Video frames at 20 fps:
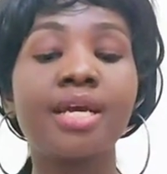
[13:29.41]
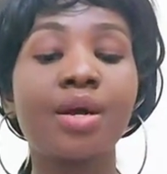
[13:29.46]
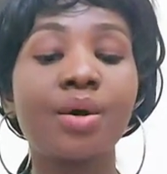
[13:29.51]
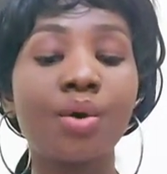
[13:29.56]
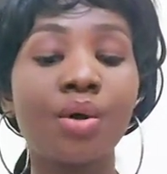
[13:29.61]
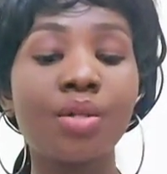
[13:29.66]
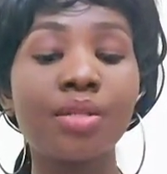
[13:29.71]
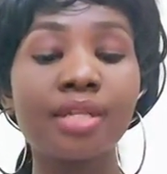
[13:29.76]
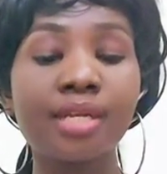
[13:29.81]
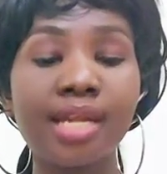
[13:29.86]

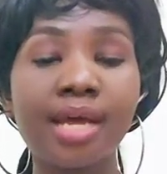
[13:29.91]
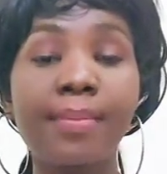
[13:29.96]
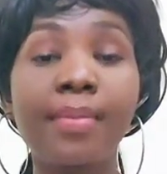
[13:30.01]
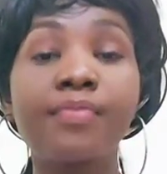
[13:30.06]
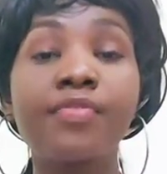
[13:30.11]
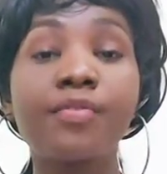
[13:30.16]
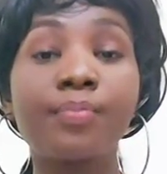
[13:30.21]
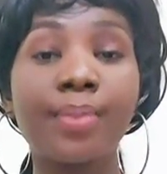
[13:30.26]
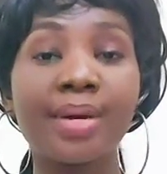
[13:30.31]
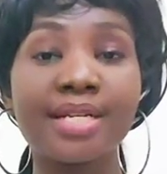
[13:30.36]
Call the number
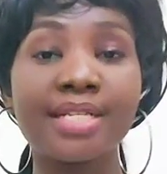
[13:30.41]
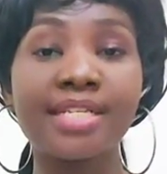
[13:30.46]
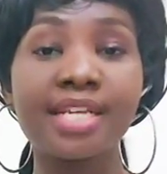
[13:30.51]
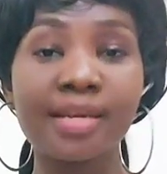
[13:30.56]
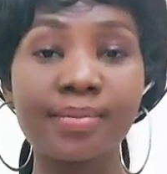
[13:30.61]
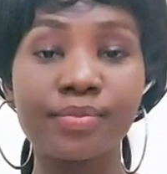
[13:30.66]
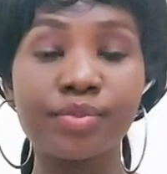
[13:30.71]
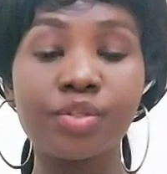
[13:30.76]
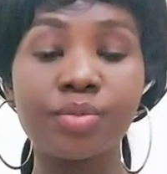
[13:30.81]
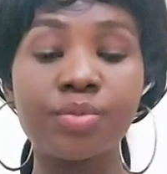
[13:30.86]
for
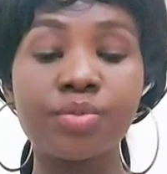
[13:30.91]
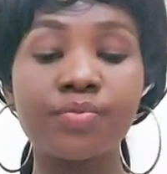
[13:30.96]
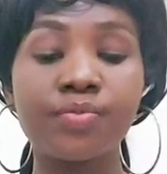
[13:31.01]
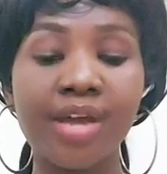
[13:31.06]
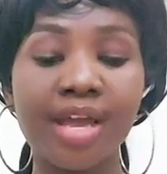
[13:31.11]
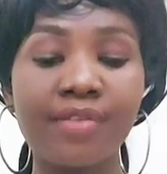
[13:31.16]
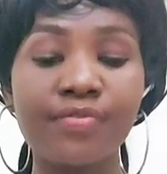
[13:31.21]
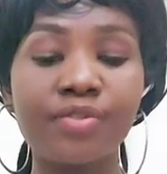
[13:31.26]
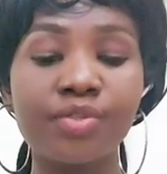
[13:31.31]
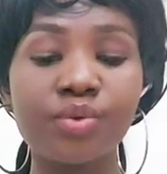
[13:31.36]
part-time jobs,
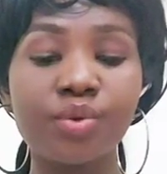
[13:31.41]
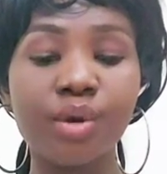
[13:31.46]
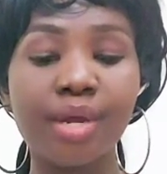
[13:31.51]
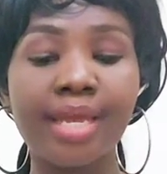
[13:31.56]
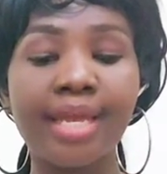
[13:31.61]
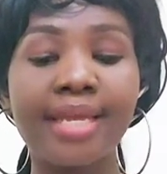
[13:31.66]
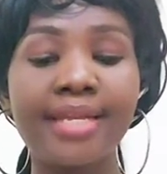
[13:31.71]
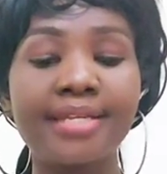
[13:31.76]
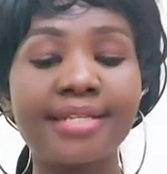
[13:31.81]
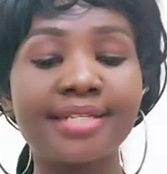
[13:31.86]

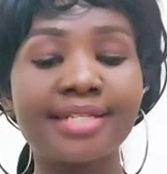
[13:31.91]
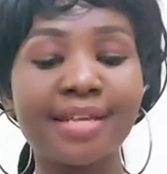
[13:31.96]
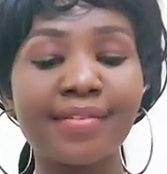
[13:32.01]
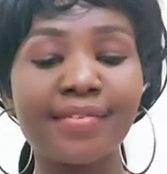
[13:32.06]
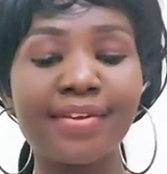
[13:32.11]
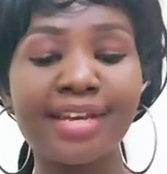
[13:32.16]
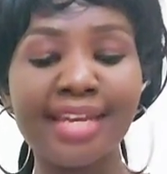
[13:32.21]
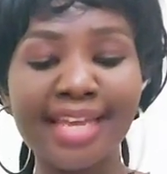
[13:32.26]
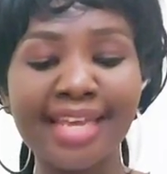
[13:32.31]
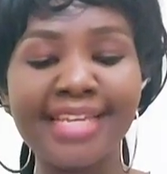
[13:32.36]

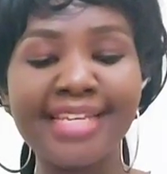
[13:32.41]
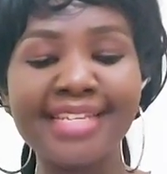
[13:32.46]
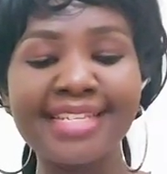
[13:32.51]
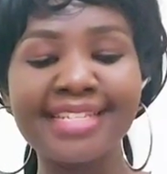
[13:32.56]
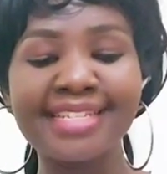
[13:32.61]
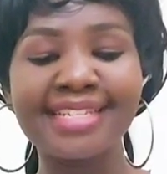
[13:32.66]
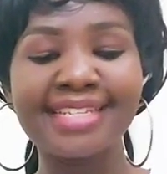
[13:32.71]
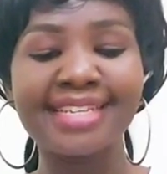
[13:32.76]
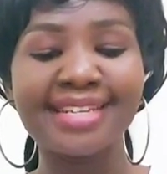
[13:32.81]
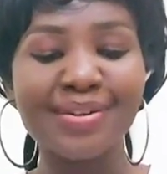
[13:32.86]

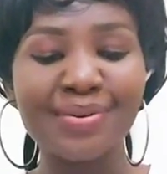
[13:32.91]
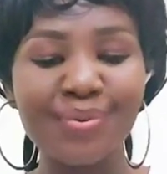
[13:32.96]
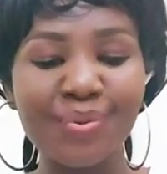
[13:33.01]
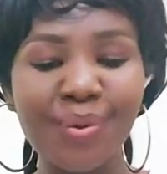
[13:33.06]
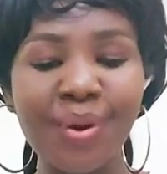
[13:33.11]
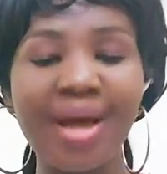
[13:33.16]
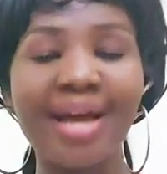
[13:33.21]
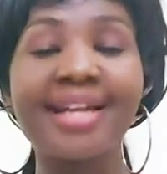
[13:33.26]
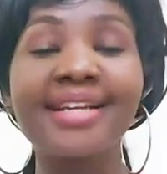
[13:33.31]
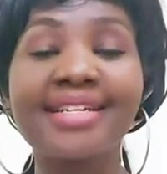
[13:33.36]

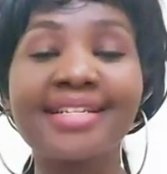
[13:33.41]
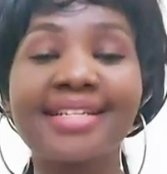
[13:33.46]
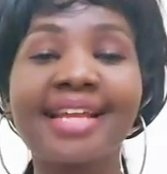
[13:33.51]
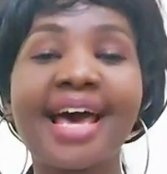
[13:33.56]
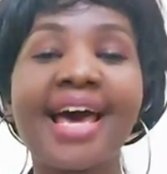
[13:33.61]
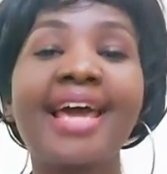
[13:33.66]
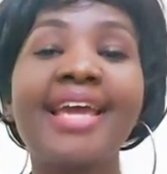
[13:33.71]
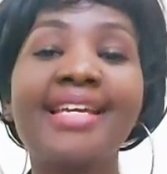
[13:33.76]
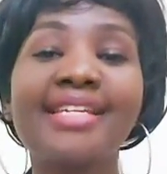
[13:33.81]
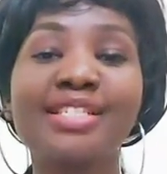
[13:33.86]

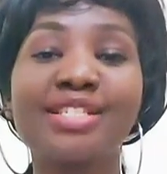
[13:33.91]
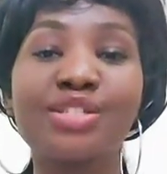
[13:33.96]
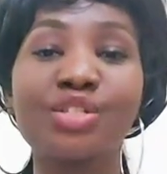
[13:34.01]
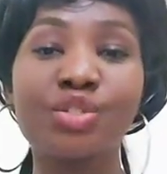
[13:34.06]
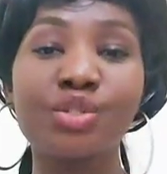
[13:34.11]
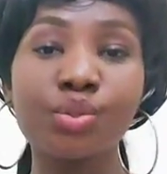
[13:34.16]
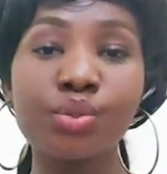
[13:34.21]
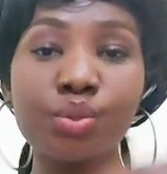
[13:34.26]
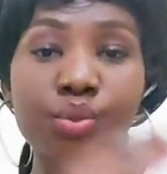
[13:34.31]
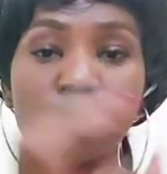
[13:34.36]

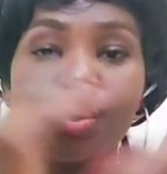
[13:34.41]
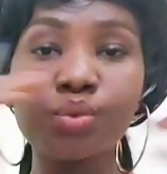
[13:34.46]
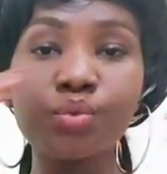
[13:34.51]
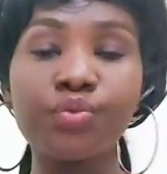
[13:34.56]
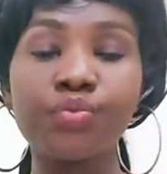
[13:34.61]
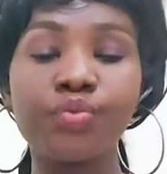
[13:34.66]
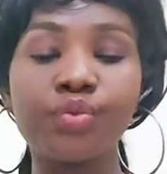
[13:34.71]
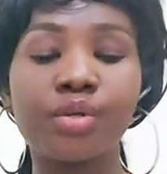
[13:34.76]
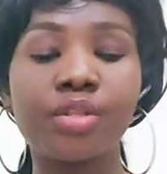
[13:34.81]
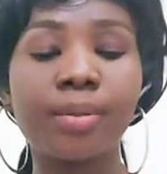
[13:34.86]

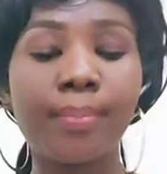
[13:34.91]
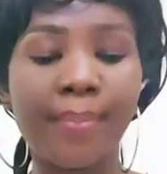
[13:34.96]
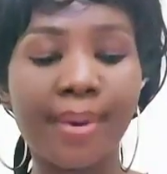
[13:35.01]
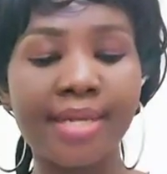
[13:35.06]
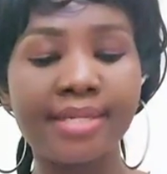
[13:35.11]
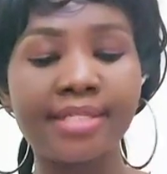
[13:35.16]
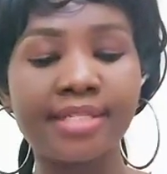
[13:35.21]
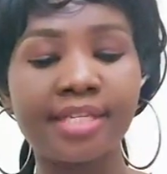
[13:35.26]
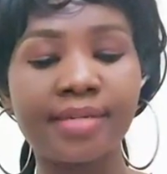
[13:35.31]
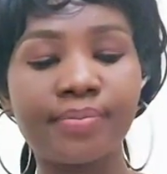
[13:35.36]
508-78192 for the
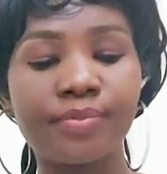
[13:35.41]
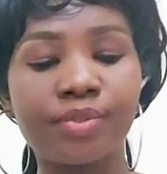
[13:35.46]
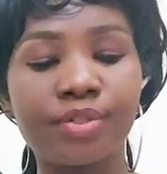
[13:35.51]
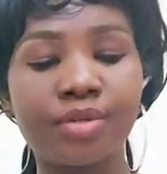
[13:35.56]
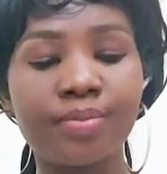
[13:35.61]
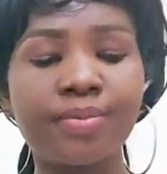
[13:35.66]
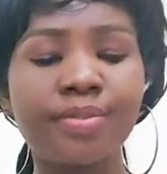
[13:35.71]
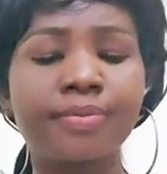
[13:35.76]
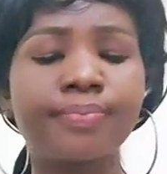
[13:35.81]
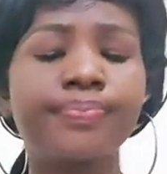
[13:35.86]
part-time
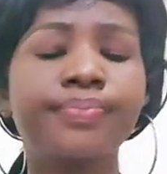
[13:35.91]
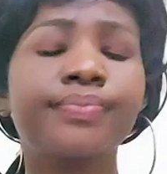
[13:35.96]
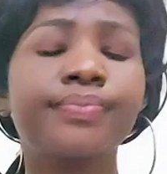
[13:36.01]
jobs.